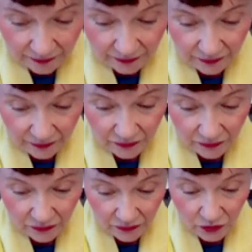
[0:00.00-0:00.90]
now
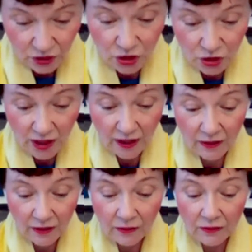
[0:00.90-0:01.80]

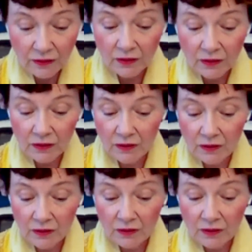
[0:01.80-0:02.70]
to share,
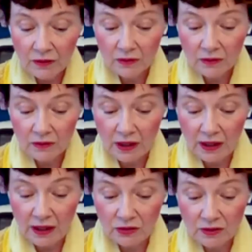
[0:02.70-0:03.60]

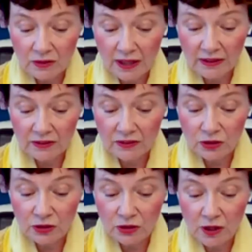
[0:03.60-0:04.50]
the
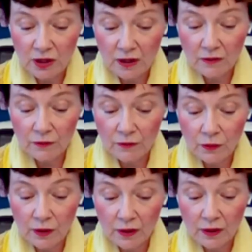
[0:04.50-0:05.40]
angels asked to
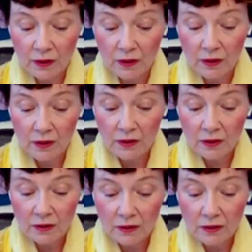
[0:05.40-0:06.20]
share for